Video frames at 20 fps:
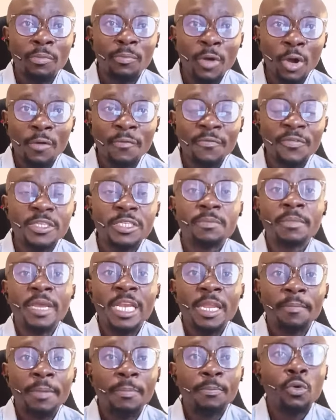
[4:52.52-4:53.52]
of office,
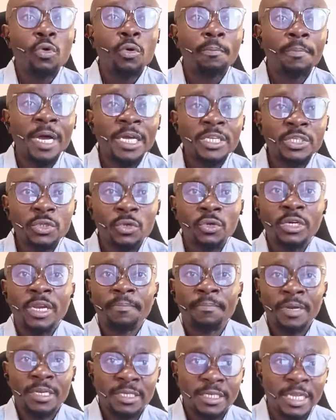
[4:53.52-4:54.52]
many people will pass through the
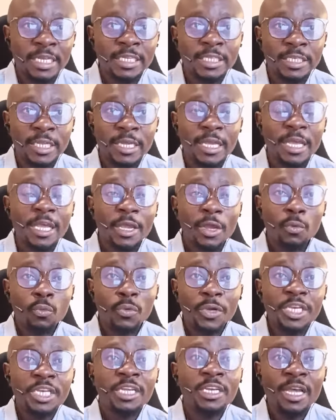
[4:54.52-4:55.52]
presidency
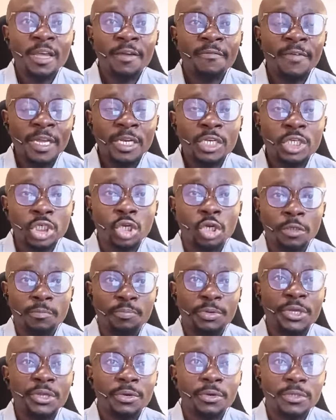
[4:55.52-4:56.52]
within a very short
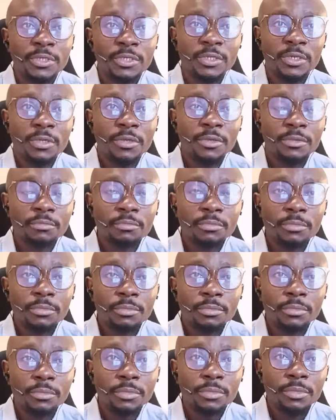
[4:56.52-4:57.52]
period.
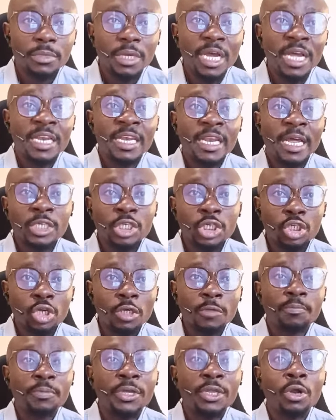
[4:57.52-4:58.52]
And that
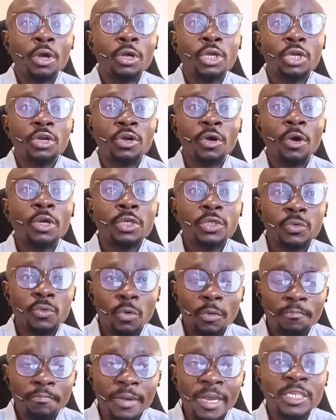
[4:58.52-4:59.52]
short period, God
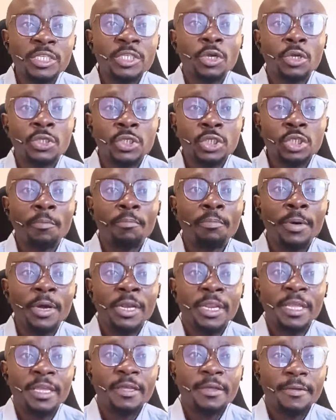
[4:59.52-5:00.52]
will bless or
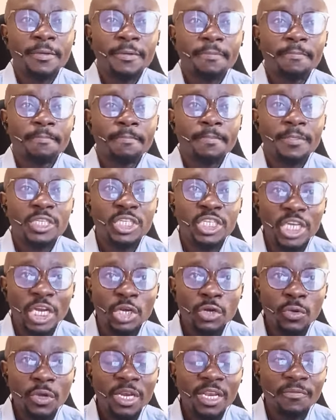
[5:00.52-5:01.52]
somebody
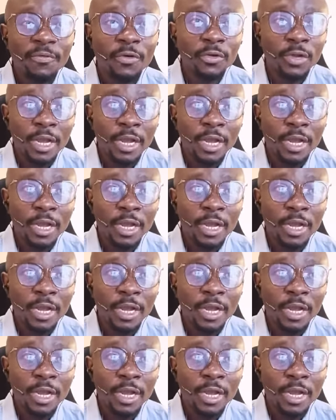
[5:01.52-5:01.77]
genuinely for